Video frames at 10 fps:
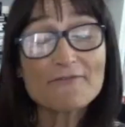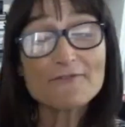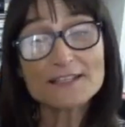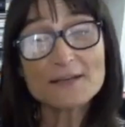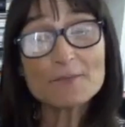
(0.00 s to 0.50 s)

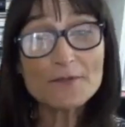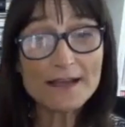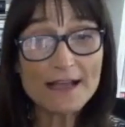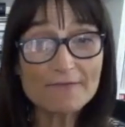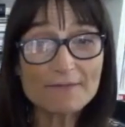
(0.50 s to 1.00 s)
example, there
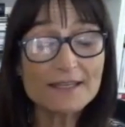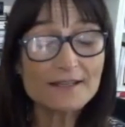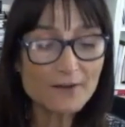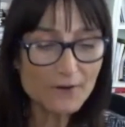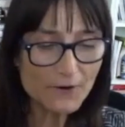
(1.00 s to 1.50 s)
have been
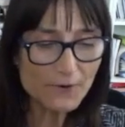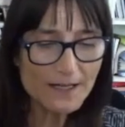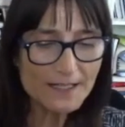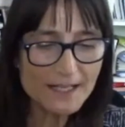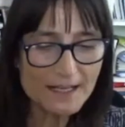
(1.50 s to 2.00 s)

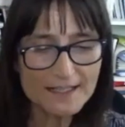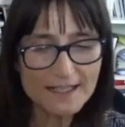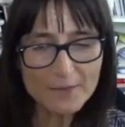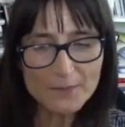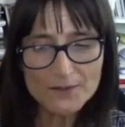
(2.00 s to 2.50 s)
concrete
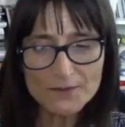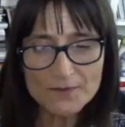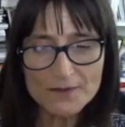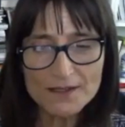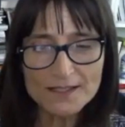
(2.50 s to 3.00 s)
examples on
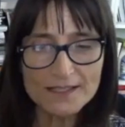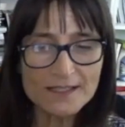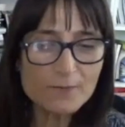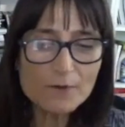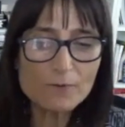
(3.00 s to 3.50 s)
this. It's
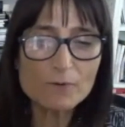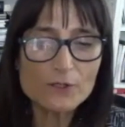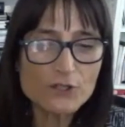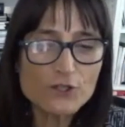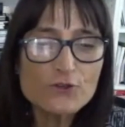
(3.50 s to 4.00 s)
what
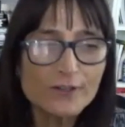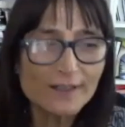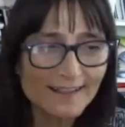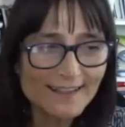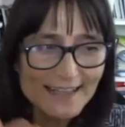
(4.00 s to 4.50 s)
Sure
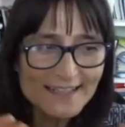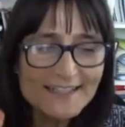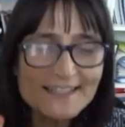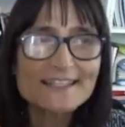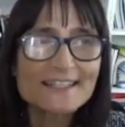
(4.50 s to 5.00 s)
in
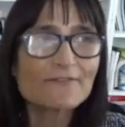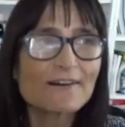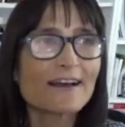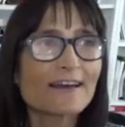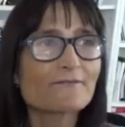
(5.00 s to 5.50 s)

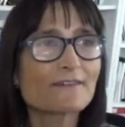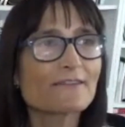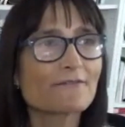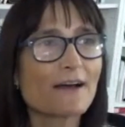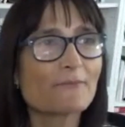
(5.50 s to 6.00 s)
1965, if
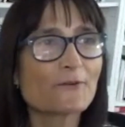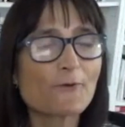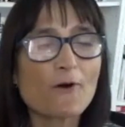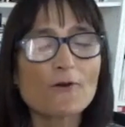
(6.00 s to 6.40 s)
I'm not wrong,